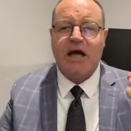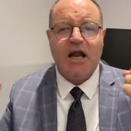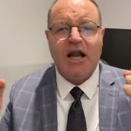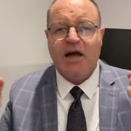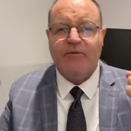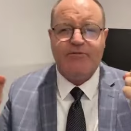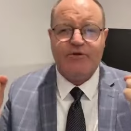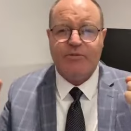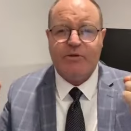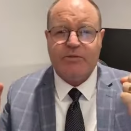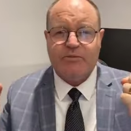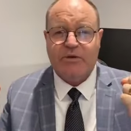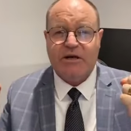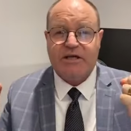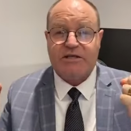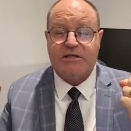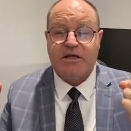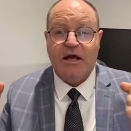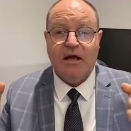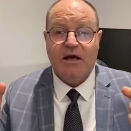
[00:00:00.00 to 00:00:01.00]
I love to be
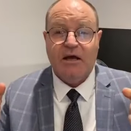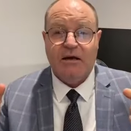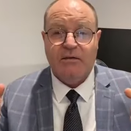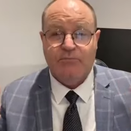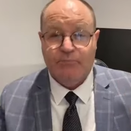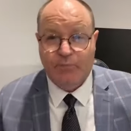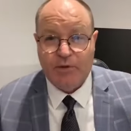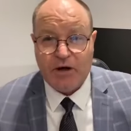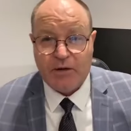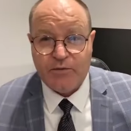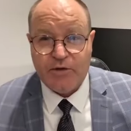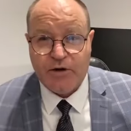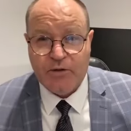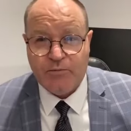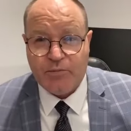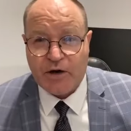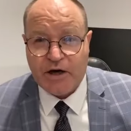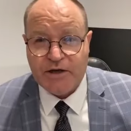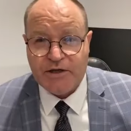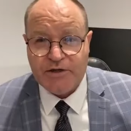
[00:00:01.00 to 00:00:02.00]
blessed, but I'm going to
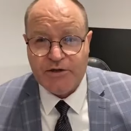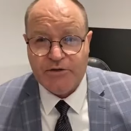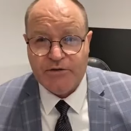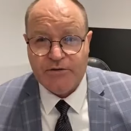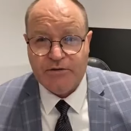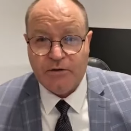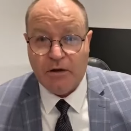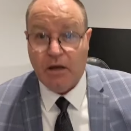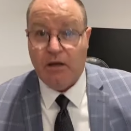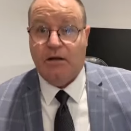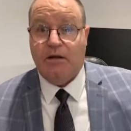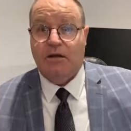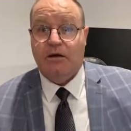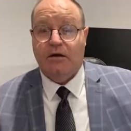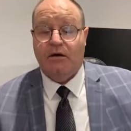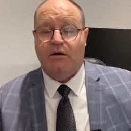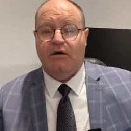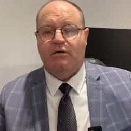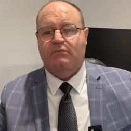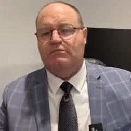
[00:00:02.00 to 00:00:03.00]
break you.
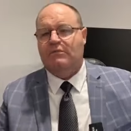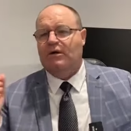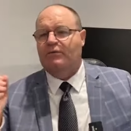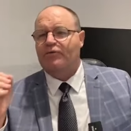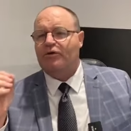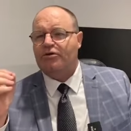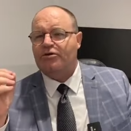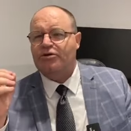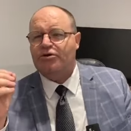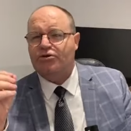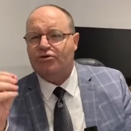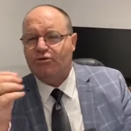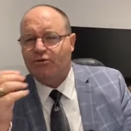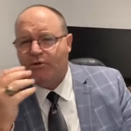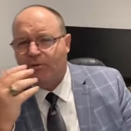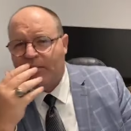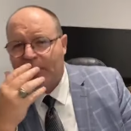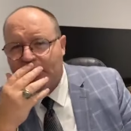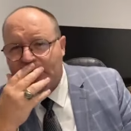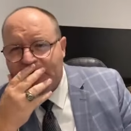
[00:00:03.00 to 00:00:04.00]
Oh, I'm not too
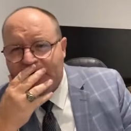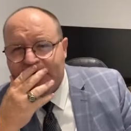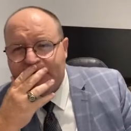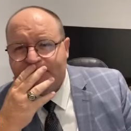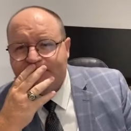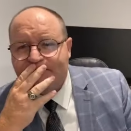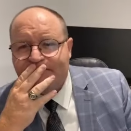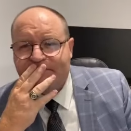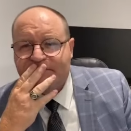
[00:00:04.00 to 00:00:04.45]
sure about that.